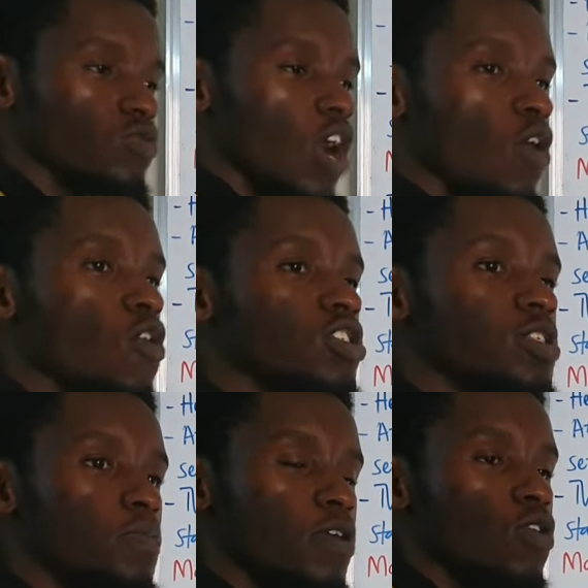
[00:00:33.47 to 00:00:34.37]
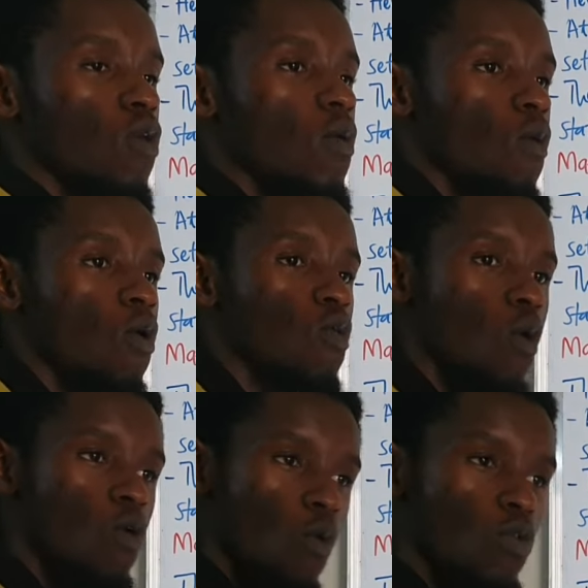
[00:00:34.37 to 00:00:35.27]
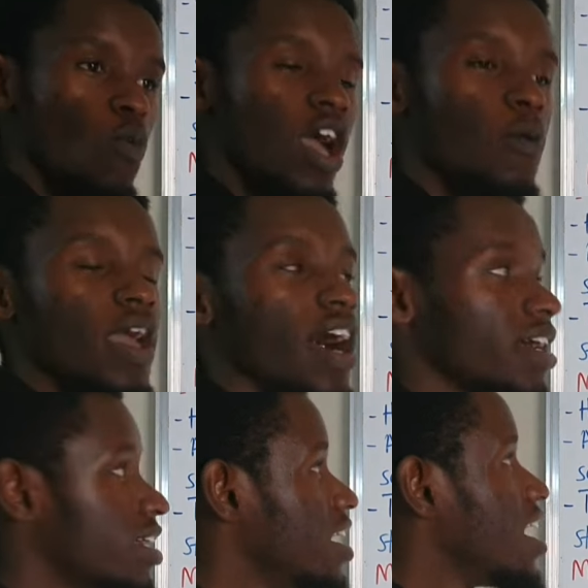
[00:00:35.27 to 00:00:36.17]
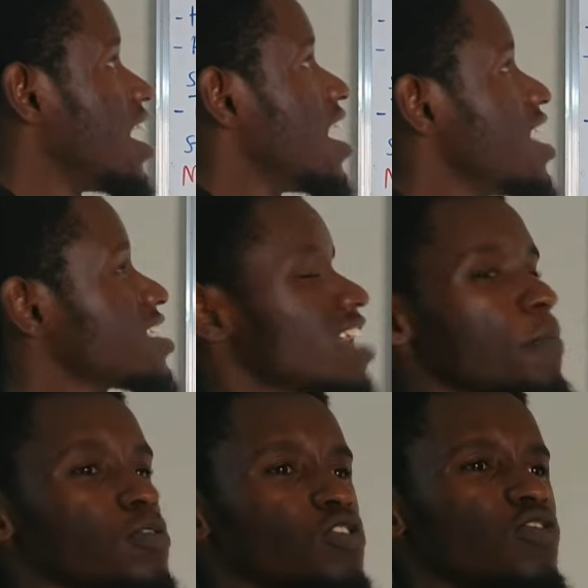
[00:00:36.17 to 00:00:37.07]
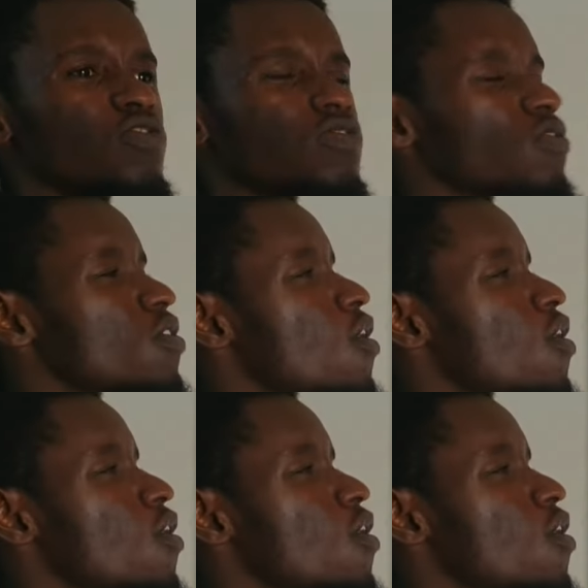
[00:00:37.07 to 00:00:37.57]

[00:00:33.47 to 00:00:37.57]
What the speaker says: we shall always depend on where we are. Examples of,